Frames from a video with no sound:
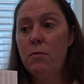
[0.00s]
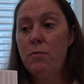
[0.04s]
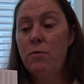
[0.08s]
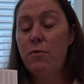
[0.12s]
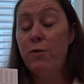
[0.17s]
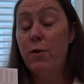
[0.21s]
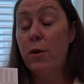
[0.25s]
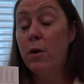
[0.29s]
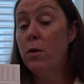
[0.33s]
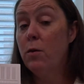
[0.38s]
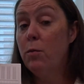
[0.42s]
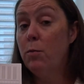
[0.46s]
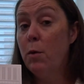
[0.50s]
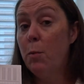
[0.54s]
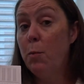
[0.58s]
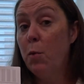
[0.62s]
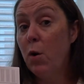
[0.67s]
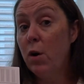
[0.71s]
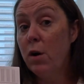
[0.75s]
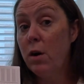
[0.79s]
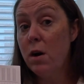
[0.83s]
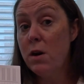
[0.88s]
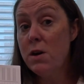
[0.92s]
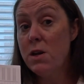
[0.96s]
for
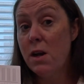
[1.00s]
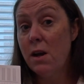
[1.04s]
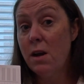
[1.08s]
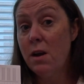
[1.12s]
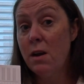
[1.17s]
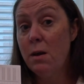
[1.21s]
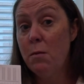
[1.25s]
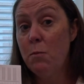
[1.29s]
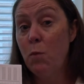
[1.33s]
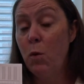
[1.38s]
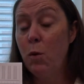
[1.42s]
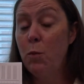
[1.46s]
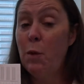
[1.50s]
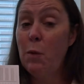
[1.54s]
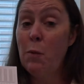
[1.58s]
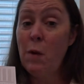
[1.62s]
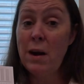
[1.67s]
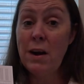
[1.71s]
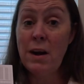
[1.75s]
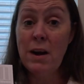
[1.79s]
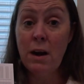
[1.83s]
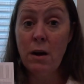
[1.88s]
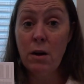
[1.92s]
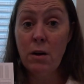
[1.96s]
report card time, when we
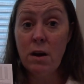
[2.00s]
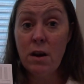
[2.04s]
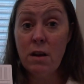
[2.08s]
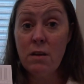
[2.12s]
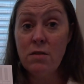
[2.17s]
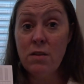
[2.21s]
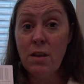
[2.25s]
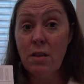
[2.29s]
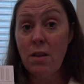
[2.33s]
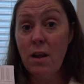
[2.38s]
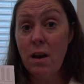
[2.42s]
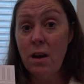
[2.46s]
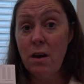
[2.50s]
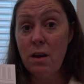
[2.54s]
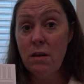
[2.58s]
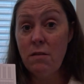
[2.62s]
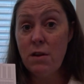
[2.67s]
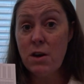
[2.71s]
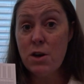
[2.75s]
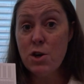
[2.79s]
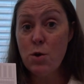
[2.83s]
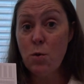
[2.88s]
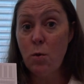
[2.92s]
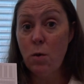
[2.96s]
write narratives at the end of
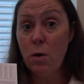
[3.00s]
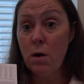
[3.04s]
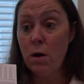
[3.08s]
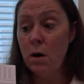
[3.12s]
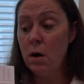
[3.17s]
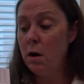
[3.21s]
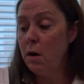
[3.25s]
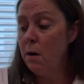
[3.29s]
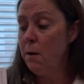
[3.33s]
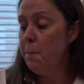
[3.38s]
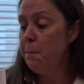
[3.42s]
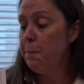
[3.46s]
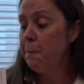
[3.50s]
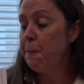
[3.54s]
each quarter,